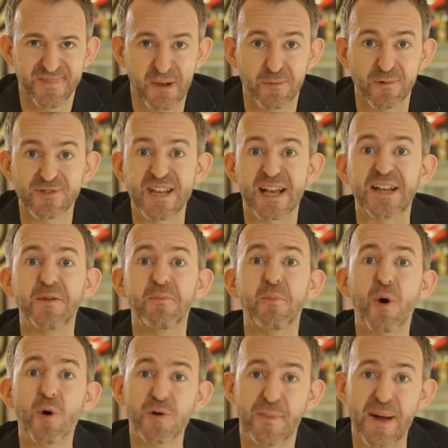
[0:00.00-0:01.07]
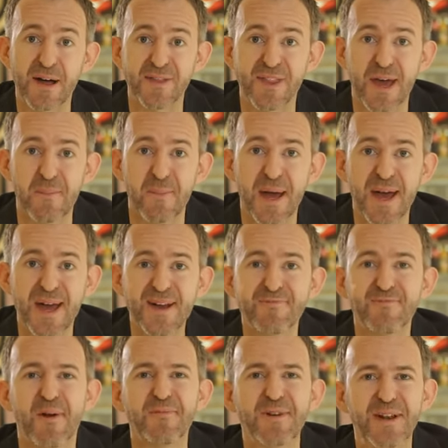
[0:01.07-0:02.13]
We'll tell you more about them
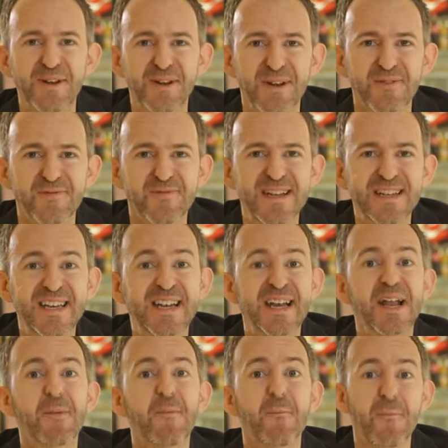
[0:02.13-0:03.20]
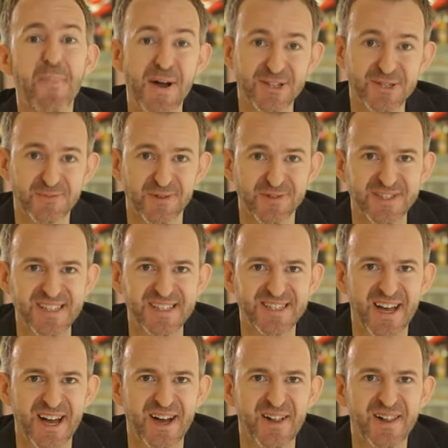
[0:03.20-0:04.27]
when we look at reading in much more
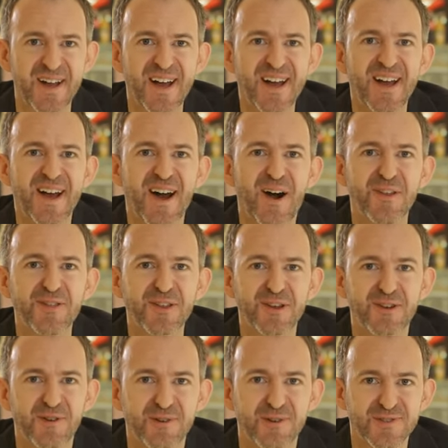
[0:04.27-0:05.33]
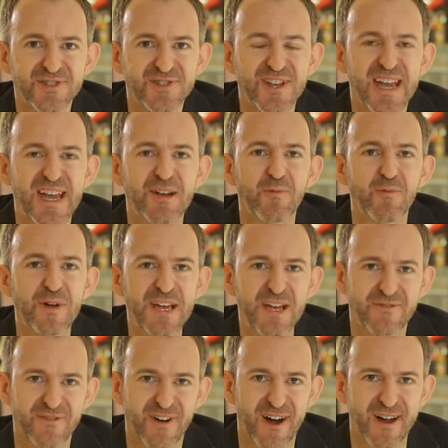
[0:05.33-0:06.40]
detail on the course in week
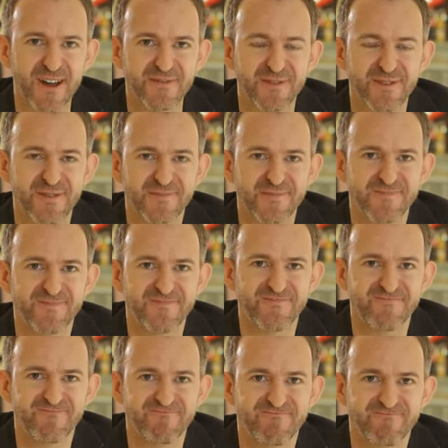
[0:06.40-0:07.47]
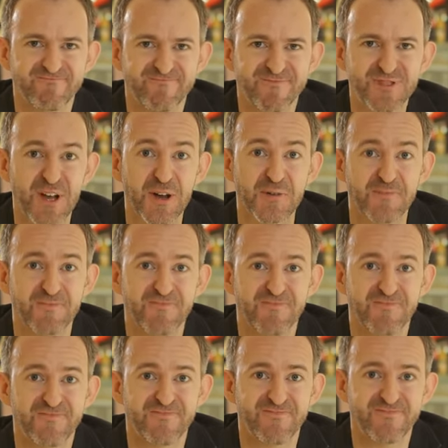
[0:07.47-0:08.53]
5. So,
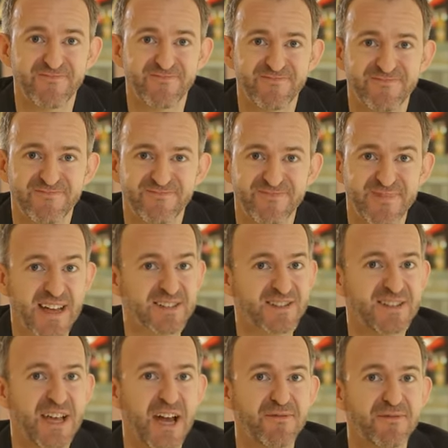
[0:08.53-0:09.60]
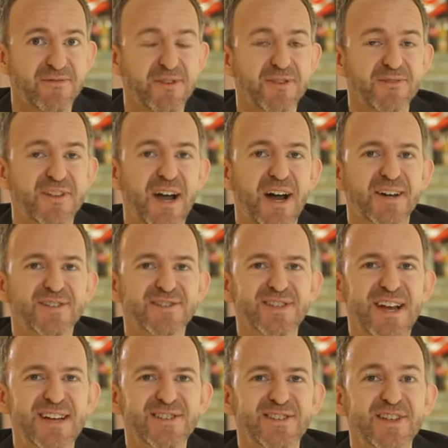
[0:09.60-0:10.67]
that's the overview of the IELTS
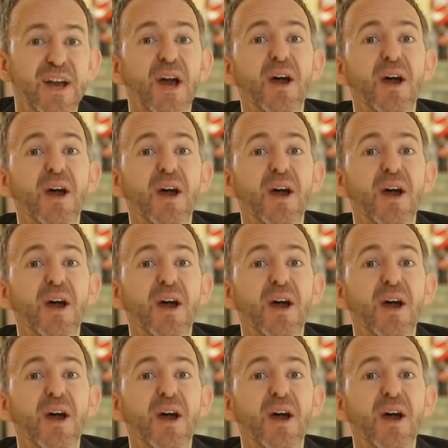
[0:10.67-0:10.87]
test.